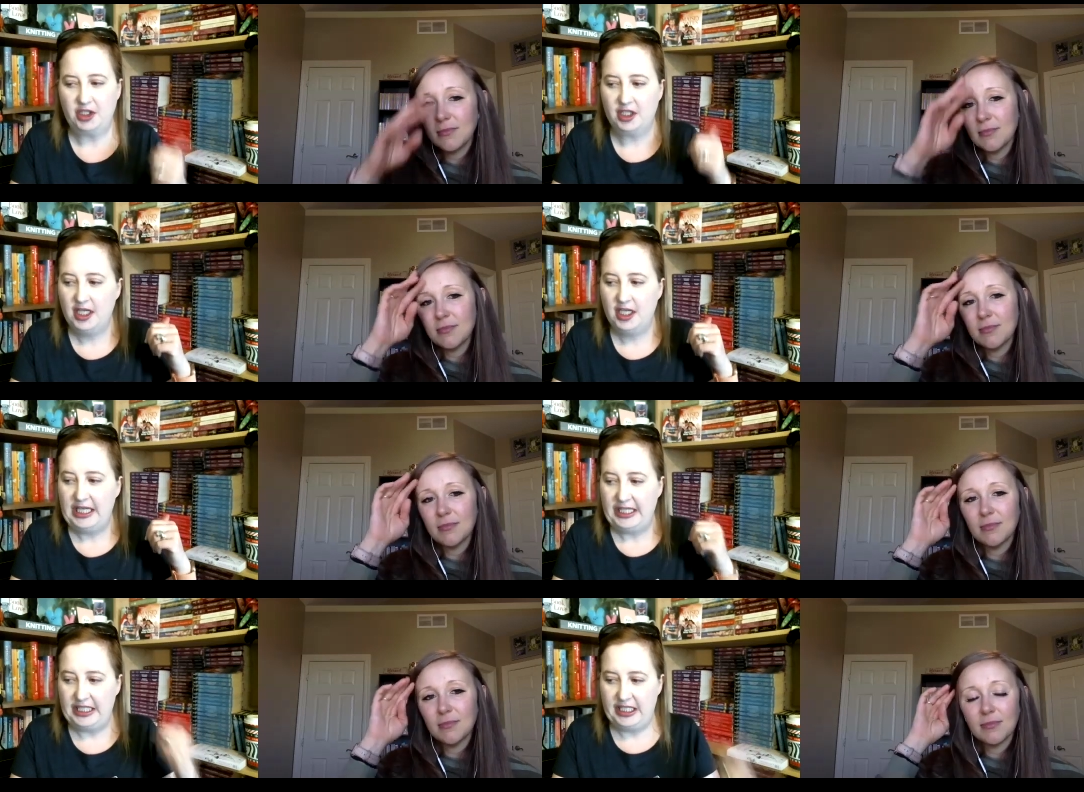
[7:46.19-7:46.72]

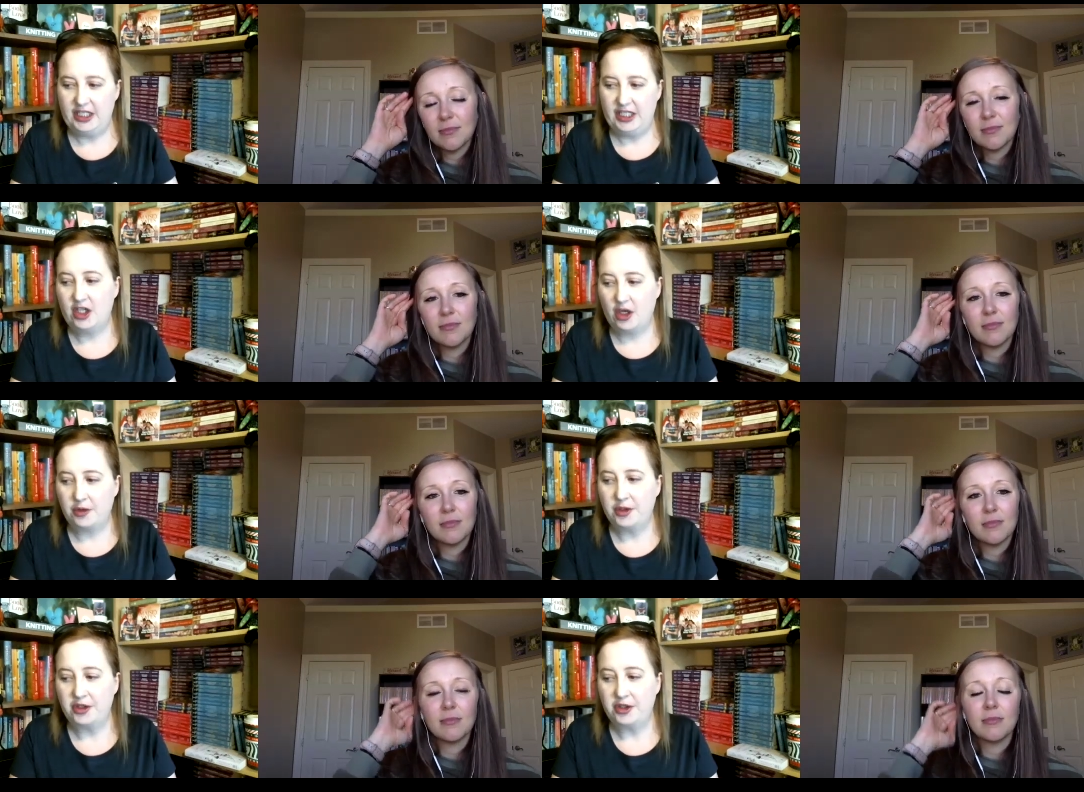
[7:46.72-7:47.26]
Speaker 1: he'd known
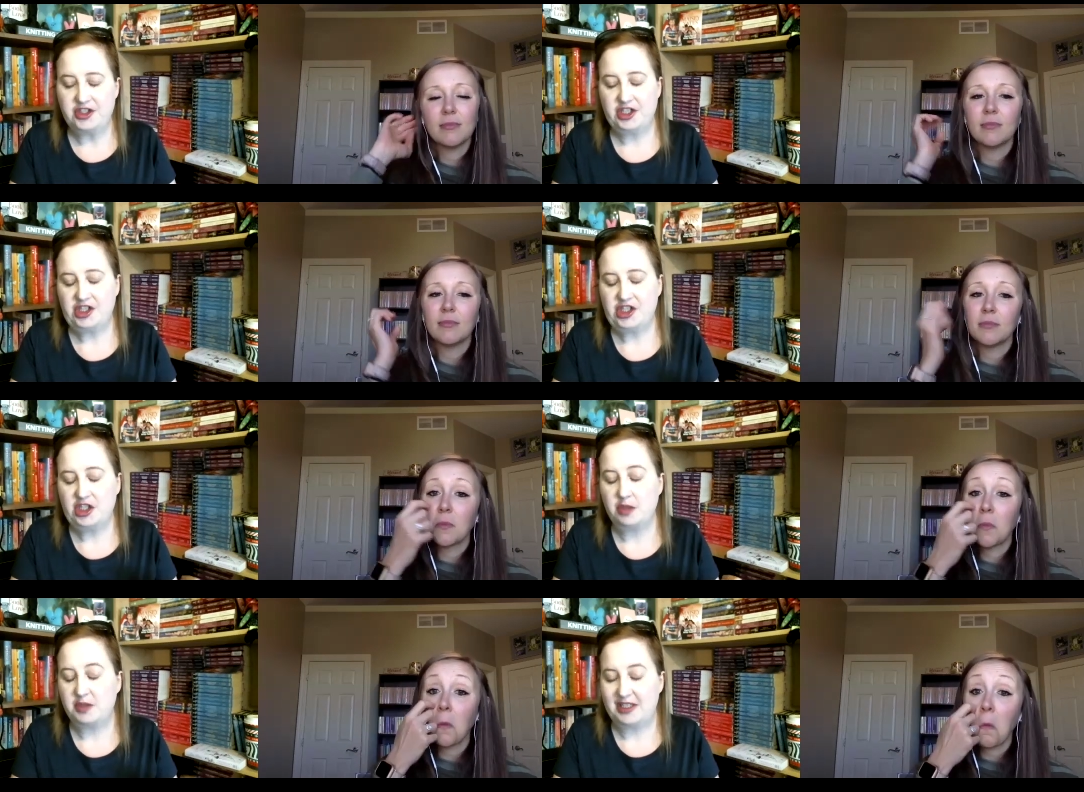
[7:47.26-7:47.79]
her since she
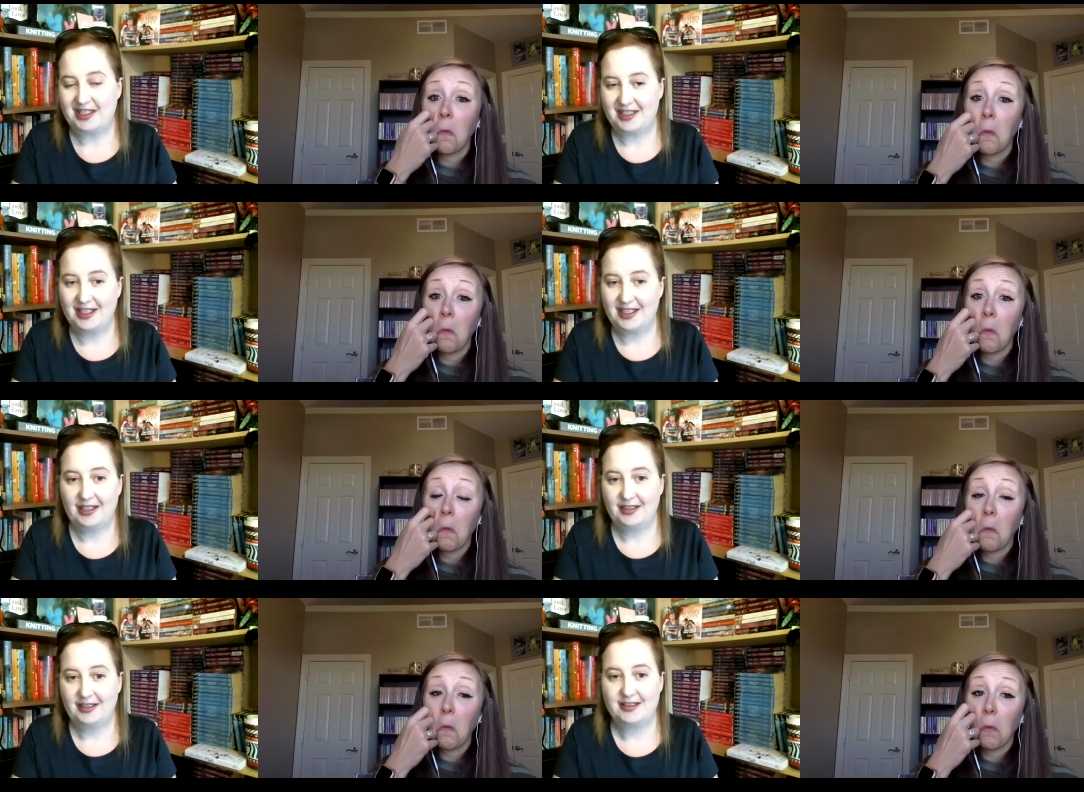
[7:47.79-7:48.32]
was
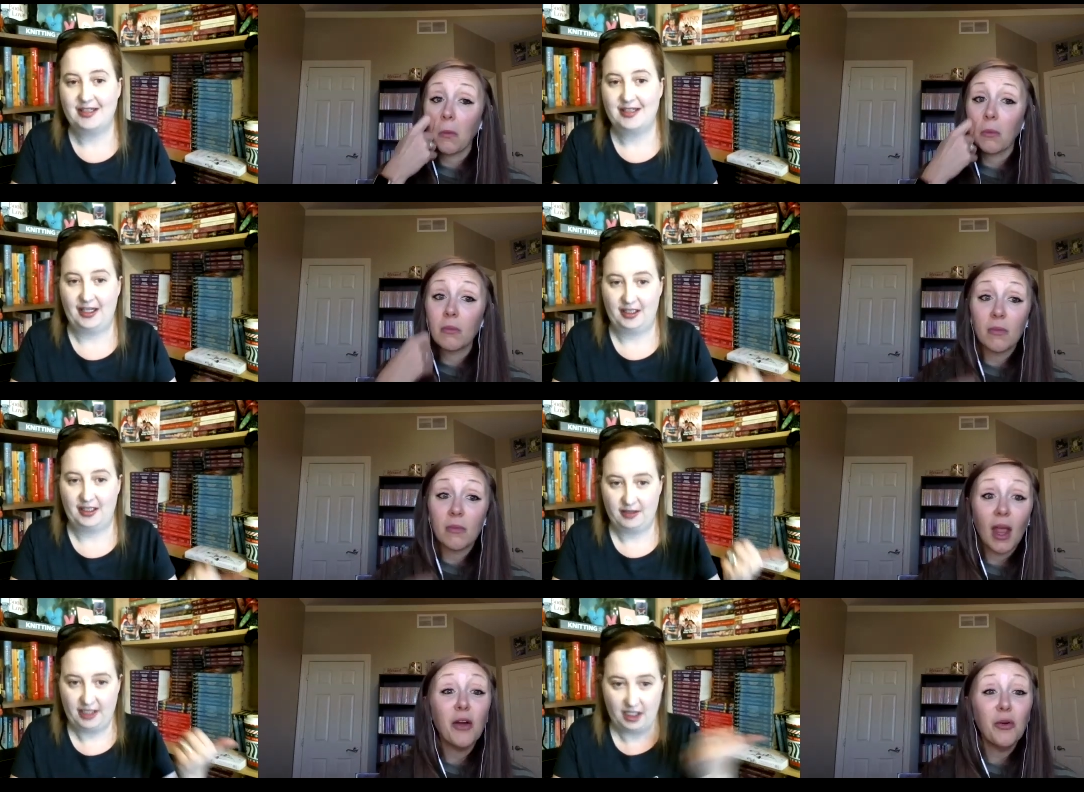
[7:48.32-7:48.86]
six and
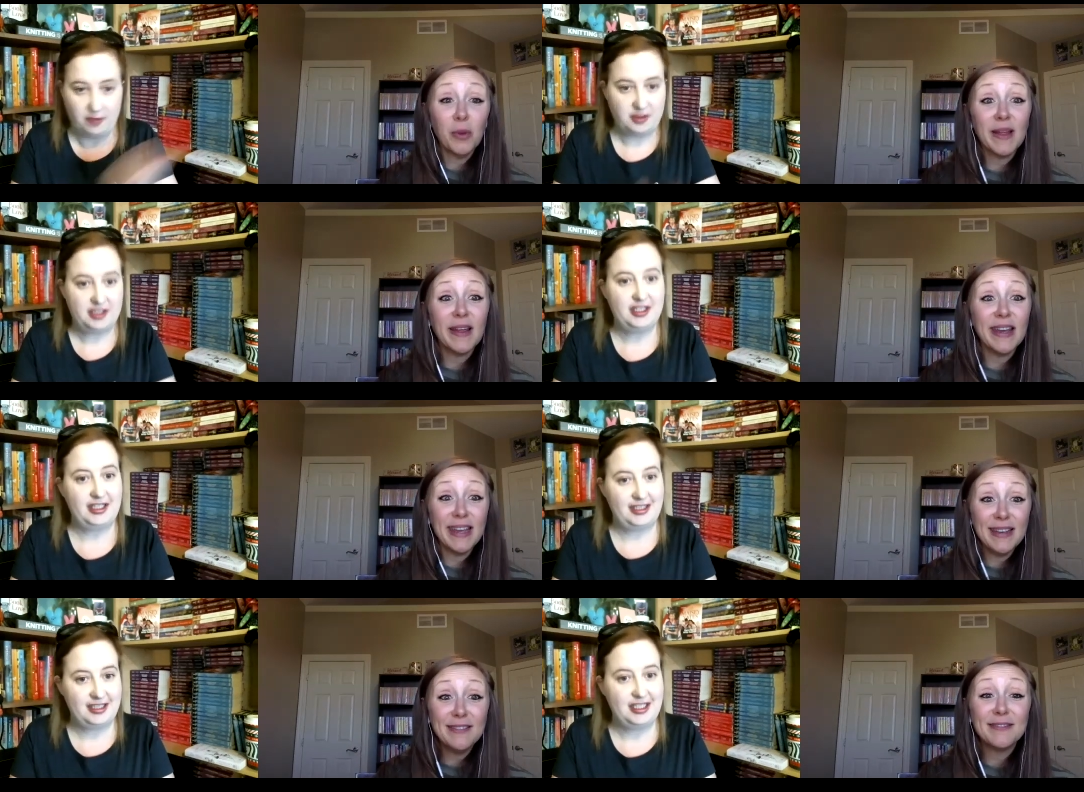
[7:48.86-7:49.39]
he oh, was really?
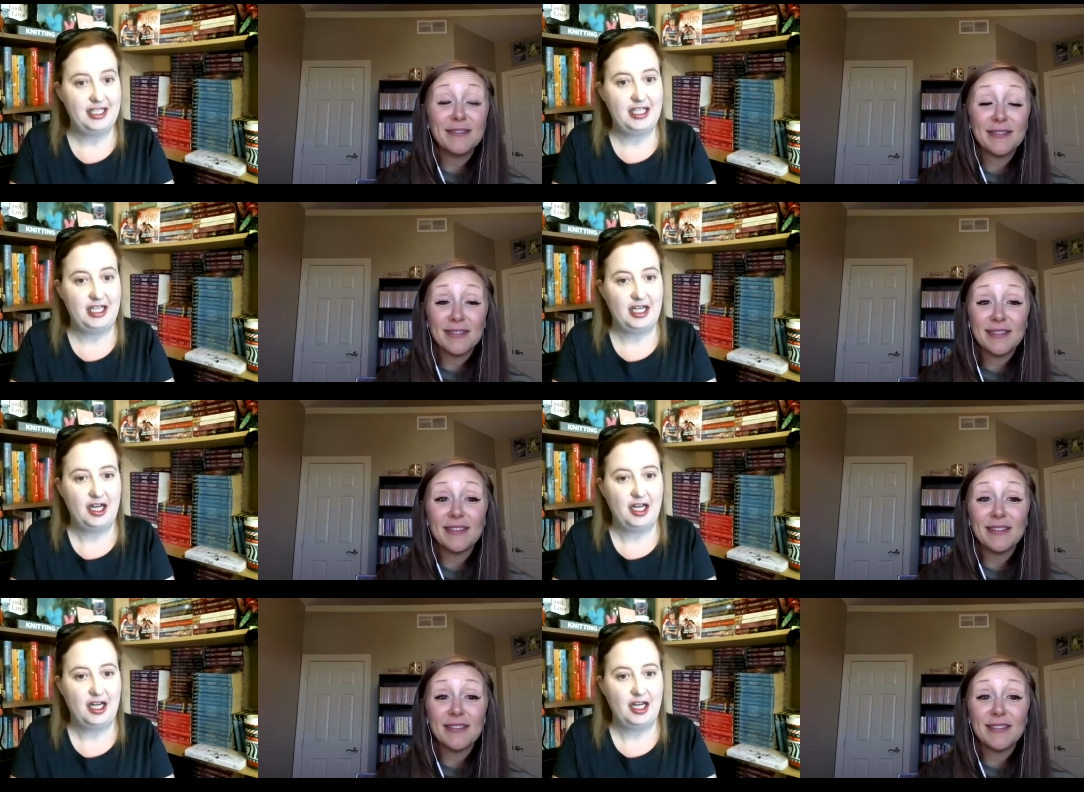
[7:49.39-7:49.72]
15.